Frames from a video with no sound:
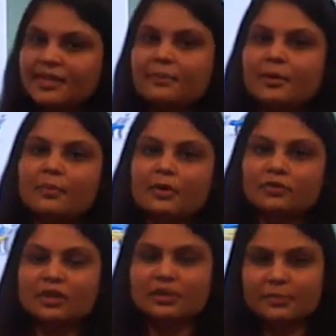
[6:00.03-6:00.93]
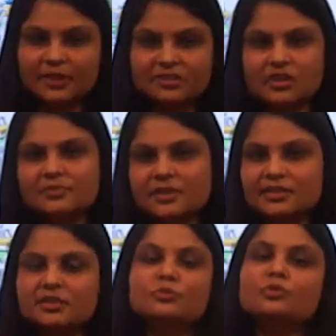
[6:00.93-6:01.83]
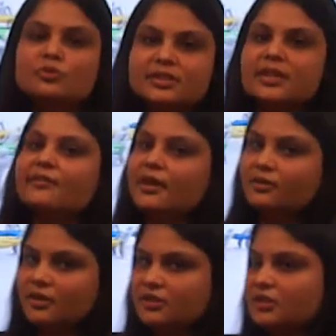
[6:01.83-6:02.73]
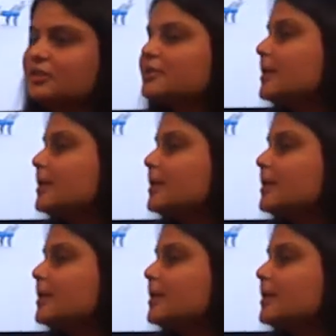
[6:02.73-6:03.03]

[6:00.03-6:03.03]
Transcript: them about the company's objectives, rules and regulations.